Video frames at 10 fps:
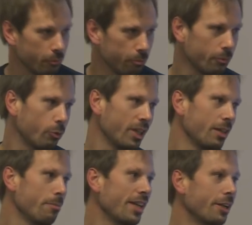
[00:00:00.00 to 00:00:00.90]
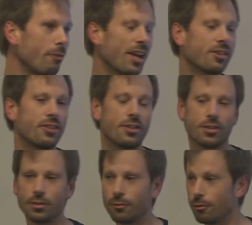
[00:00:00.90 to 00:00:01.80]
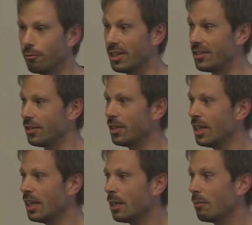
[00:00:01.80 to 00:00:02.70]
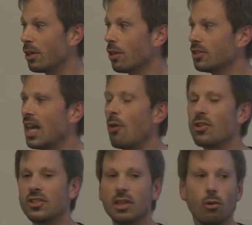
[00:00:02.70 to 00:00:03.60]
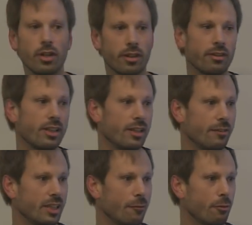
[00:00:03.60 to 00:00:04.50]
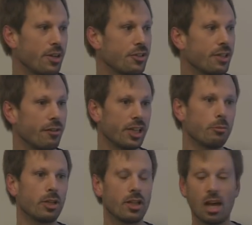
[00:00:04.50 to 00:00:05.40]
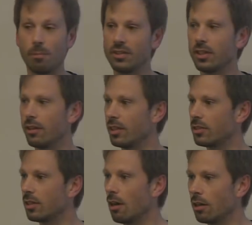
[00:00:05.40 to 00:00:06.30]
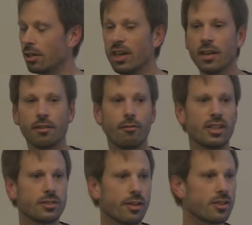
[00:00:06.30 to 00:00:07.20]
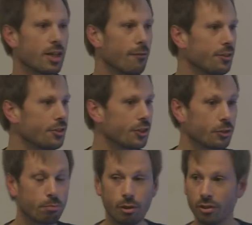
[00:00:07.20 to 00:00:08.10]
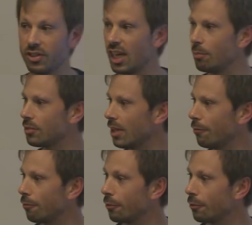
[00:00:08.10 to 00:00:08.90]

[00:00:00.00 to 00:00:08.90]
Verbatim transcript: uh, making rack extensions for reason, because that was the only uh, information available up until this talk. The rest of the stuff is just prototype stuff,